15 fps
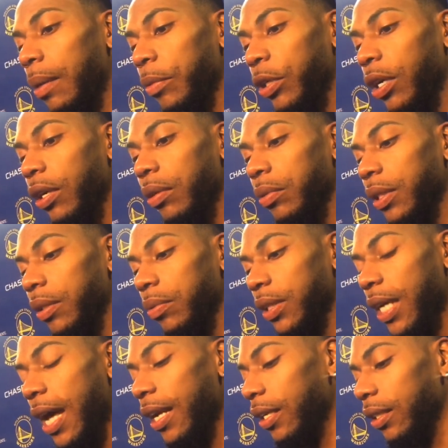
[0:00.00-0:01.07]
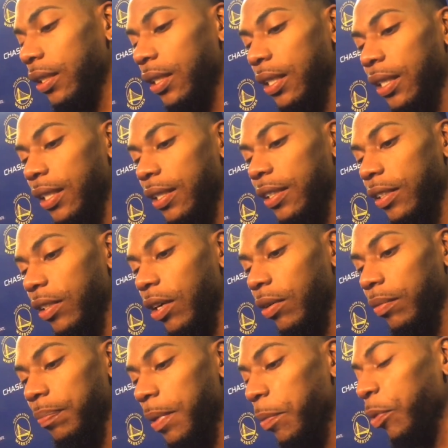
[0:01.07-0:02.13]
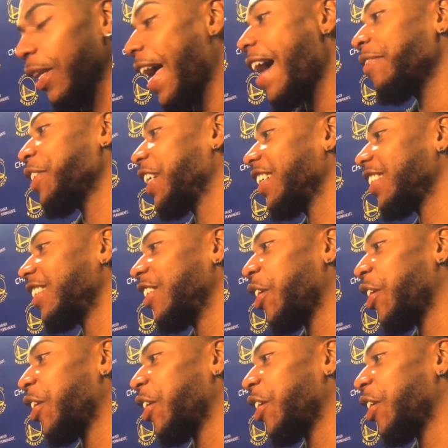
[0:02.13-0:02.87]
you know, it was kind of, you know, people laughed at us.